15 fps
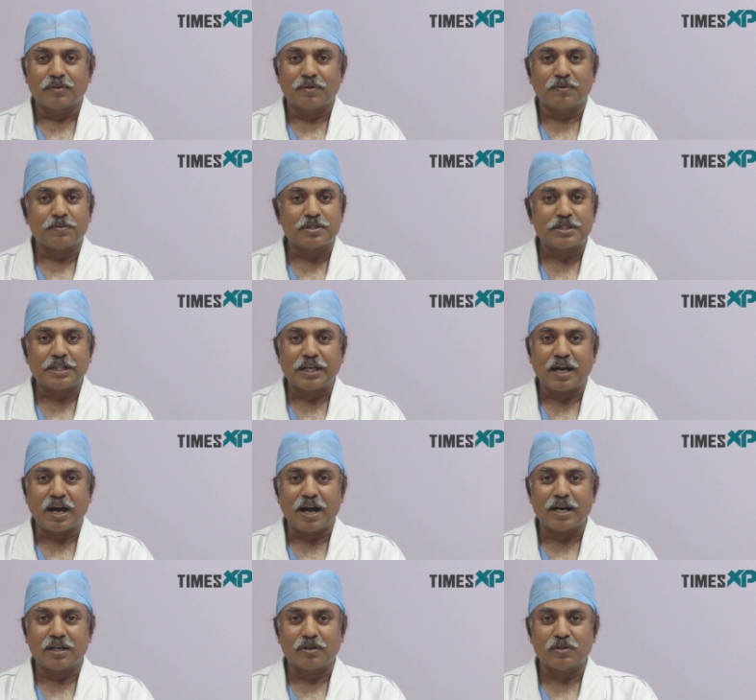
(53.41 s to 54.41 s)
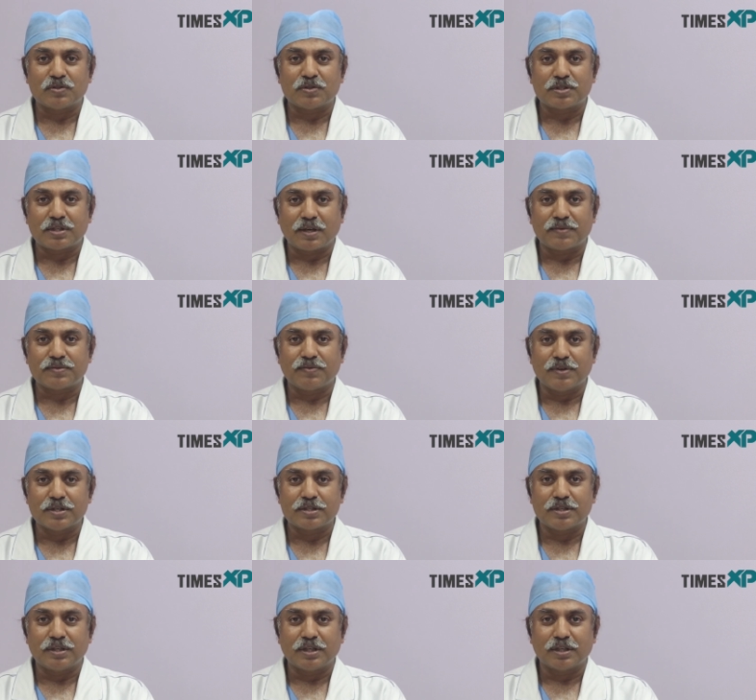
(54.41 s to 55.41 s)
because the heart also stops
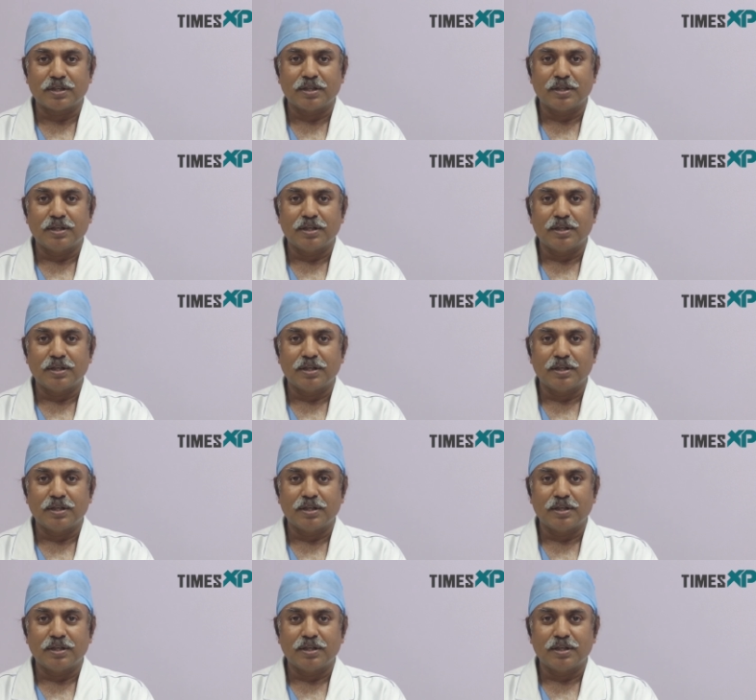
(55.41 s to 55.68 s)
functioning.